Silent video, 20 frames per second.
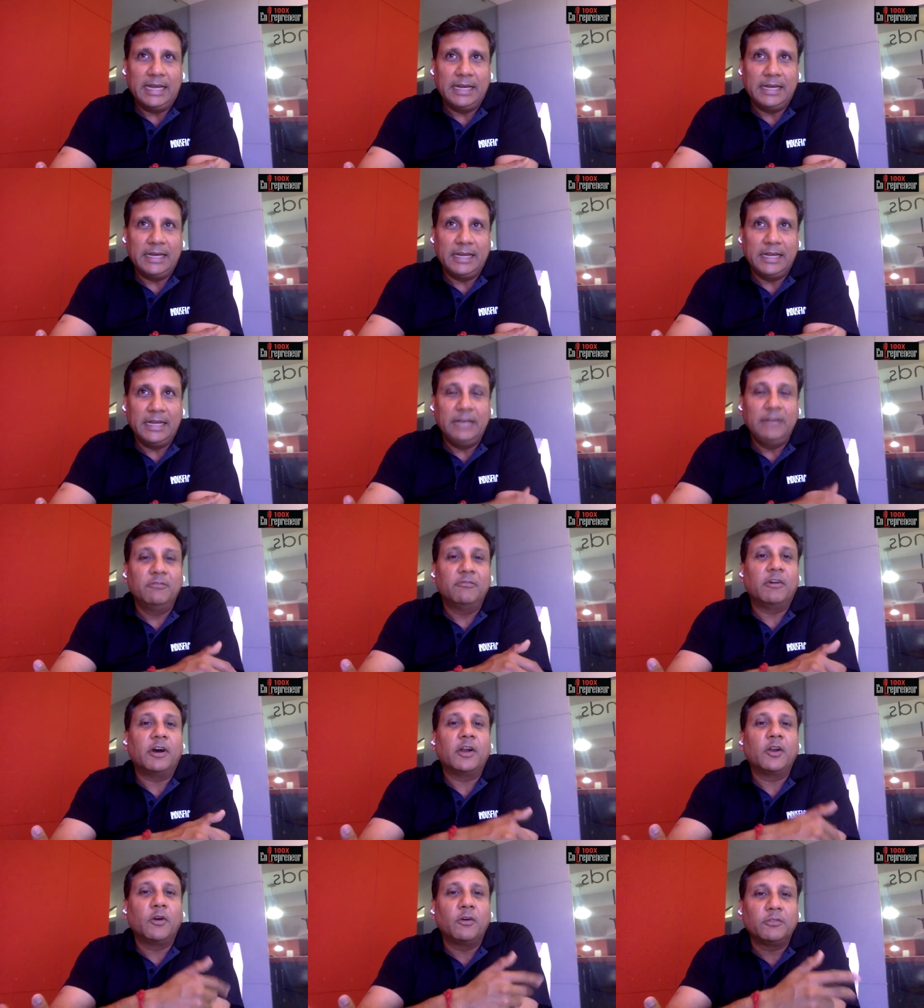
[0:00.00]
And
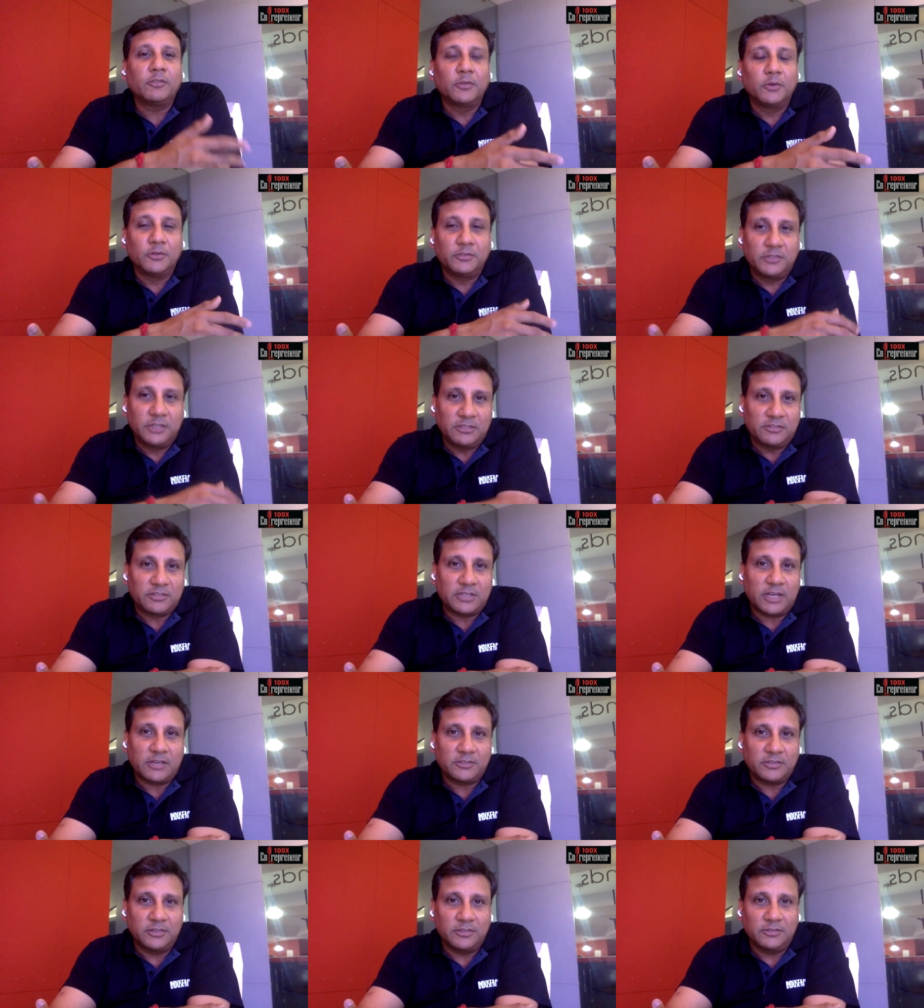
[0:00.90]
in one of those
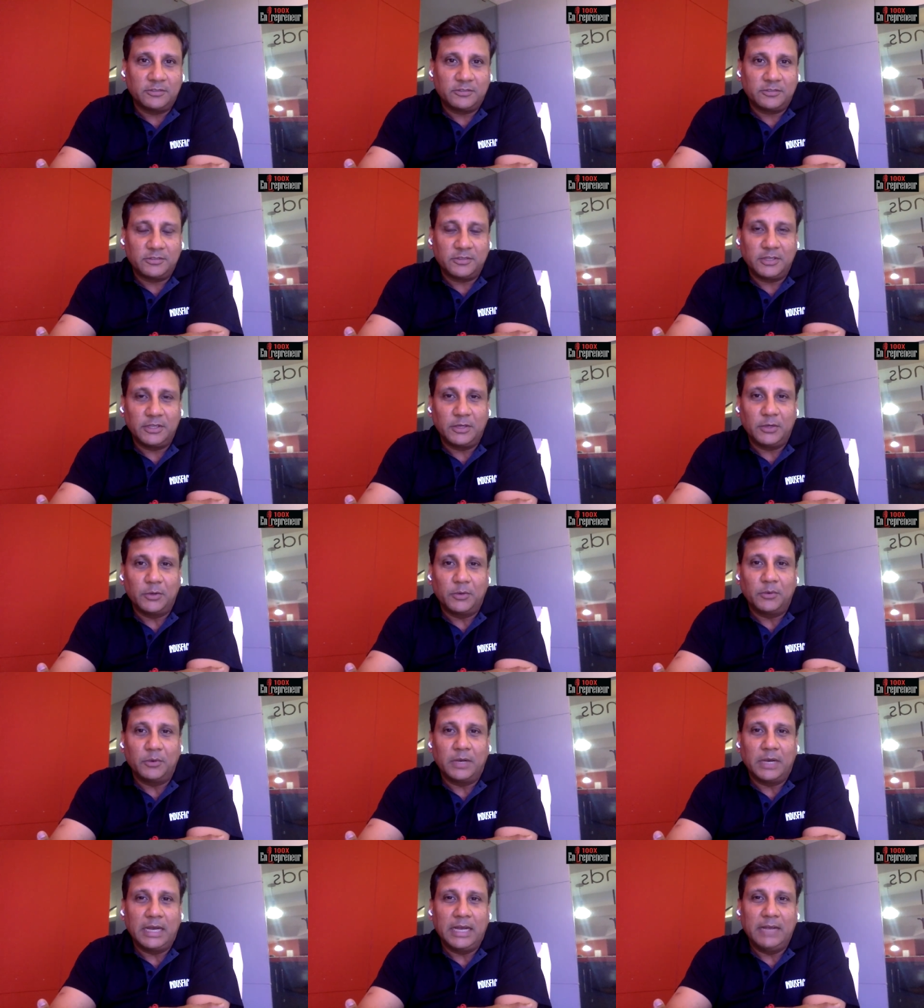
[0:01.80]
discussions,
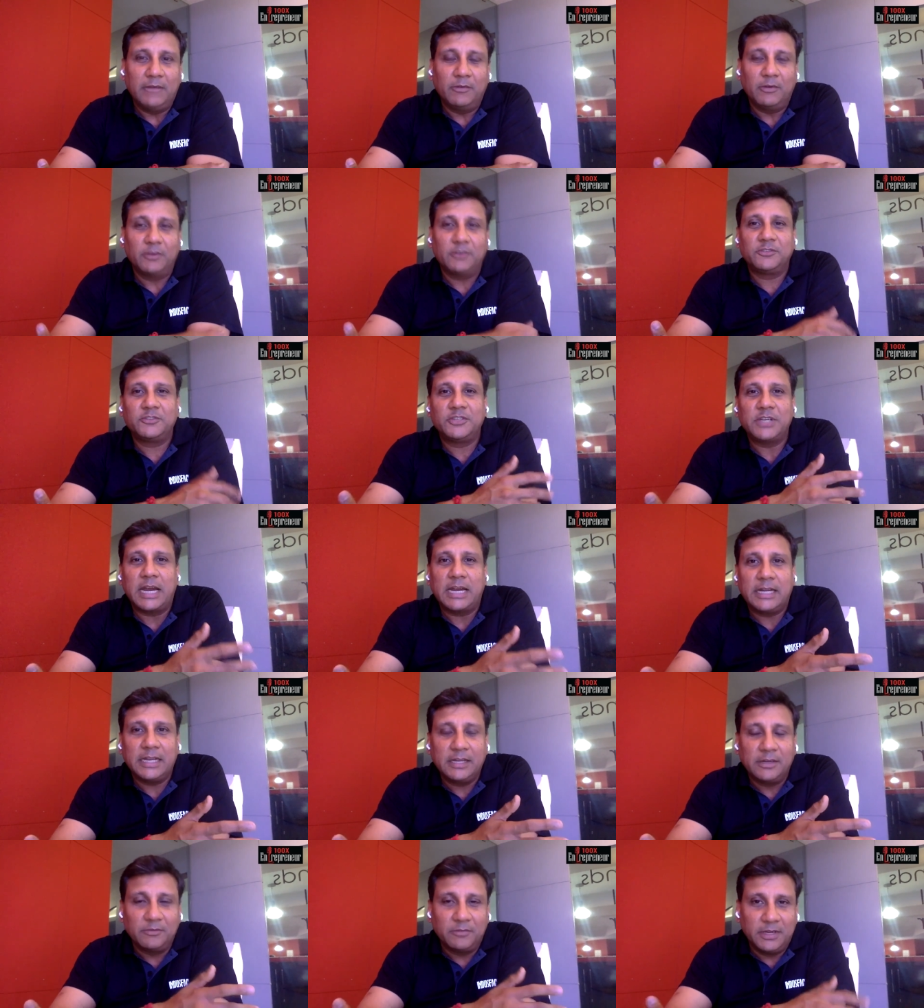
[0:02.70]
I was
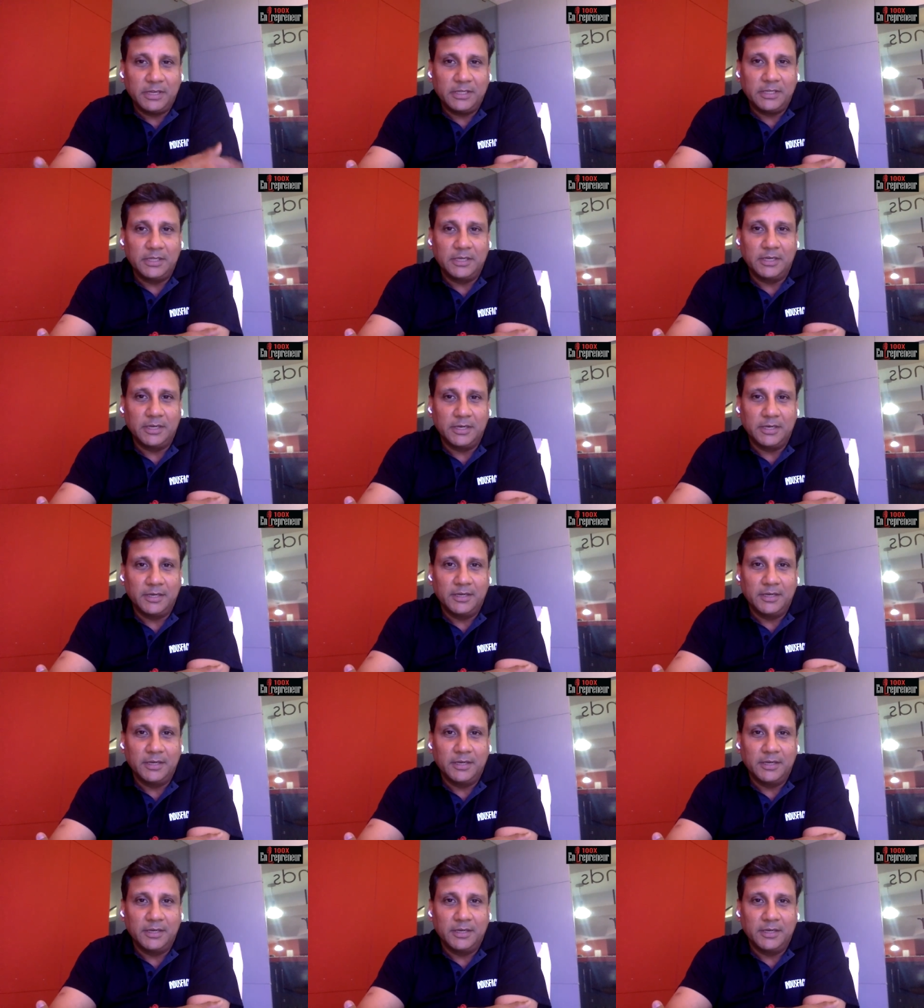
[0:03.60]
chatting with